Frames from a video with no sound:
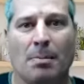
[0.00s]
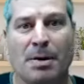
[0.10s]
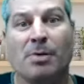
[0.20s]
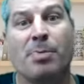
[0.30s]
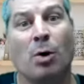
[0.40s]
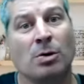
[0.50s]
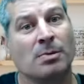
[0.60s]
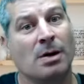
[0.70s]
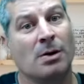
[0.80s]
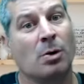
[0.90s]
bare
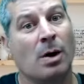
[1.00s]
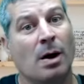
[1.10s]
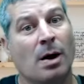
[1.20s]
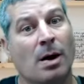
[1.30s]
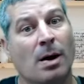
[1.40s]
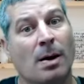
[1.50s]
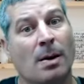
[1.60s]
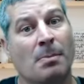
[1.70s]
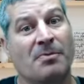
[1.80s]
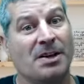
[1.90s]

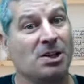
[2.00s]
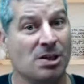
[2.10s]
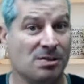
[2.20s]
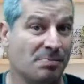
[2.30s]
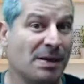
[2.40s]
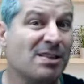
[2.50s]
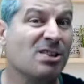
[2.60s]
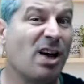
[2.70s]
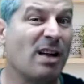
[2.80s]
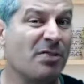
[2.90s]
bone finishes, basically
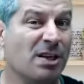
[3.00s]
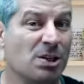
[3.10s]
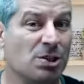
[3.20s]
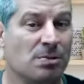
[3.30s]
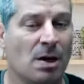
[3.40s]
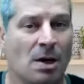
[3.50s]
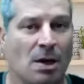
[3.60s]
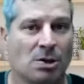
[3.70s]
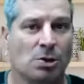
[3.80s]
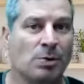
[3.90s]
not finished.
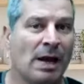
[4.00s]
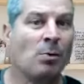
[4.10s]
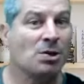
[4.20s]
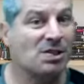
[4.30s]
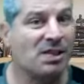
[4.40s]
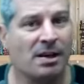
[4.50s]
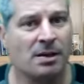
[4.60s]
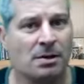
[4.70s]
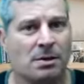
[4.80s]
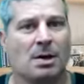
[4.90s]
So when I was
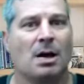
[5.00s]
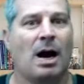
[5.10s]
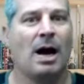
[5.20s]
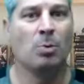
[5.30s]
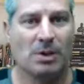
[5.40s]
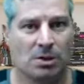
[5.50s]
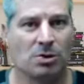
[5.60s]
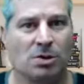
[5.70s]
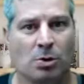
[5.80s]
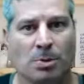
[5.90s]
there, I went
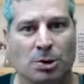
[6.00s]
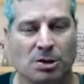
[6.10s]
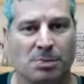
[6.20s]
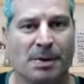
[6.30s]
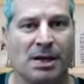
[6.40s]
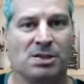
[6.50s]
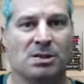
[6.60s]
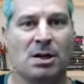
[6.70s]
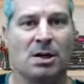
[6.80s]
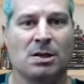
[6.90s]
into the commercial
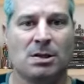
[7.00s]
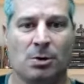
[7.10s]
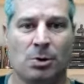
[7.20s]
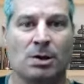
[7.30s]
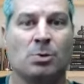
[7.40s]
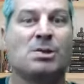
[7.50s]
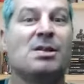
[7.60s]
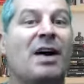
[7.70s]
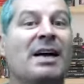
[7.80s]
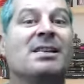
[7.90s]
space. It was
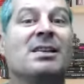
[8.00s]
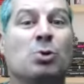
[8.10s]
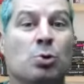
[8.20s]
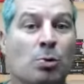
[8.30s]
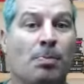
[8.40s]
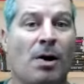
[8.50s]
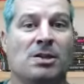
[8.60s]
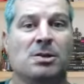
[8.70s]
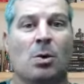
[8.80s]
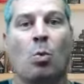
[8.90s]
divided into 2
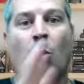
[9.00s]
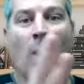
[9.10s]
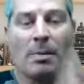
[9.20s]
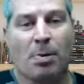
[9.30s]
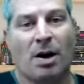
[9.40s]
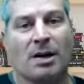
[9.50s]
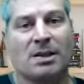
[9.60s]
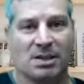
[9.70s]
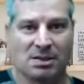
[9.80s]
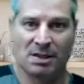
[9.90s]
parts. One part
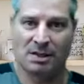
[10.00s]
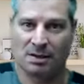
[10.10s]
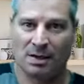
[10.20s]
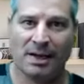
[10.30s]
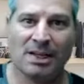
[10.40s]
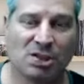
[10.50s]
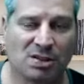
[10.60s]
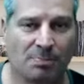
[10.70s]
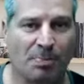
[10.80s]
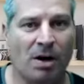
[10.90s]
is the
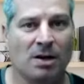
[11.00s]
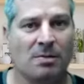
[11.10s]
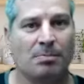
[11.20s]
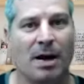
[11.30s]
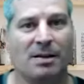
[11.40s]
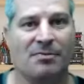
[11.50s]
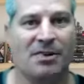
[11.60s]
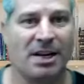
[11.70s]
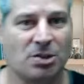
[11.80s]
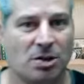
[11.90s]
lease part by the
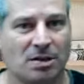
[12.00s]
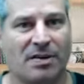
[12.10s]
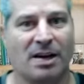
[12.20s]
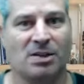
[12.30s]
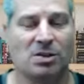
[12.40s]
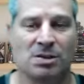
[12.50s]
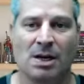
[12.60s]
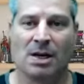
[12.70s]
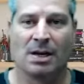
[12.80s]
financial advisors,